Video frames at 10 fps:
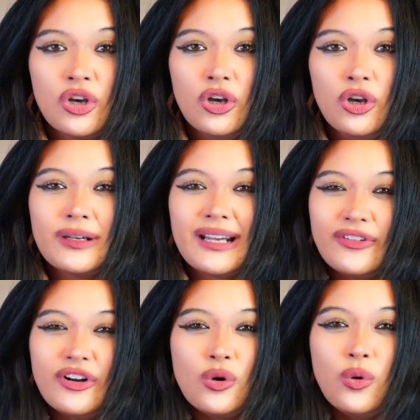who would have
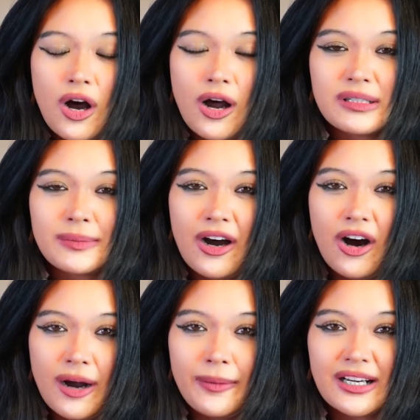no qualms about
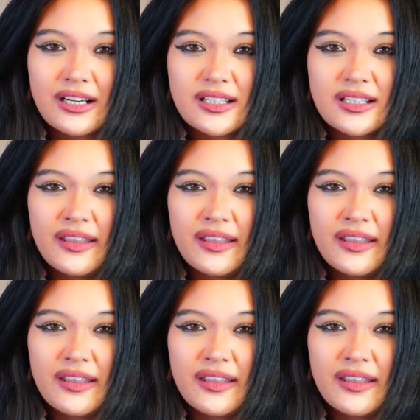harming us